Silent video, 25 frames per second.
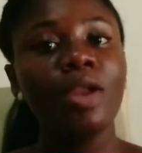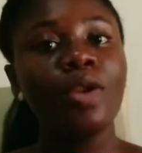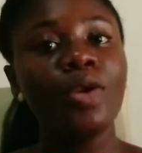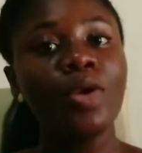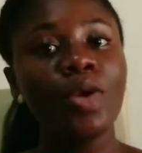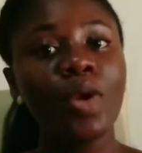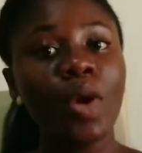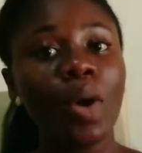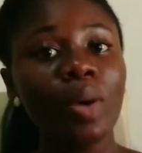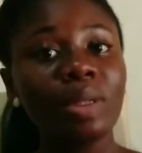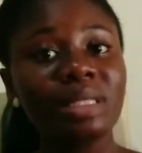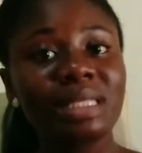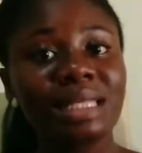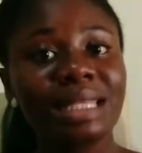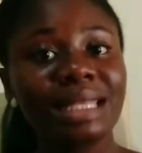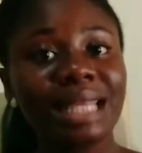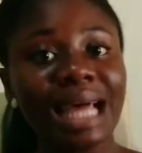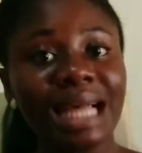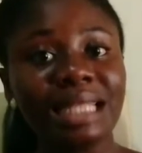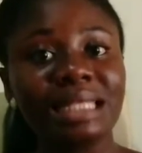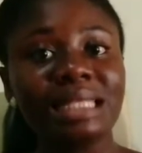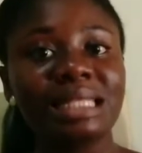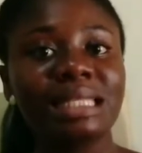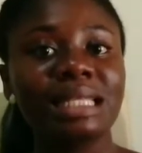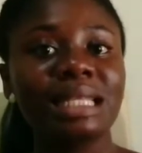Note
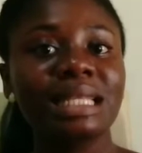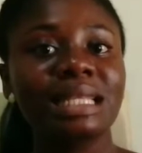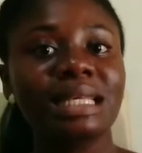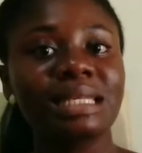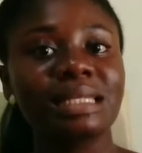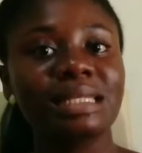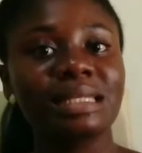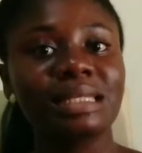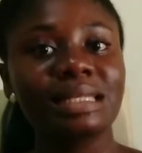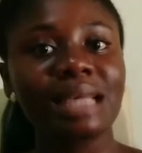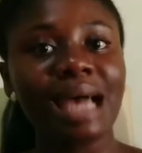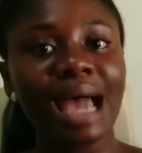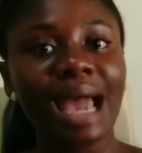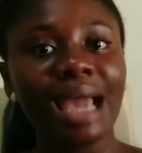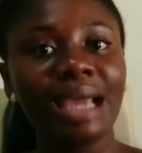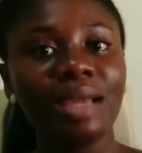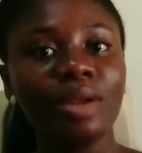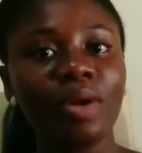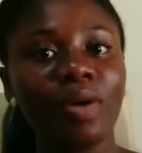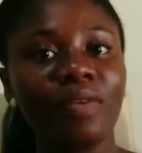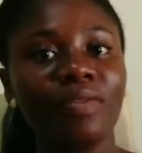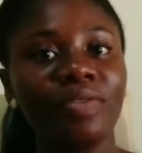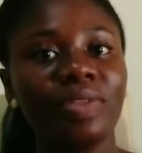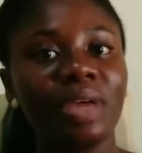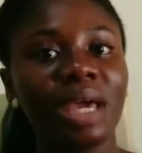that the
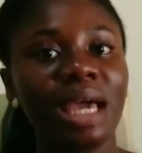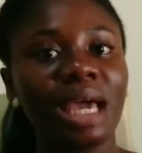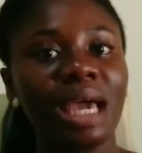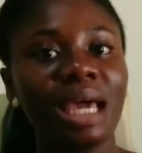side of the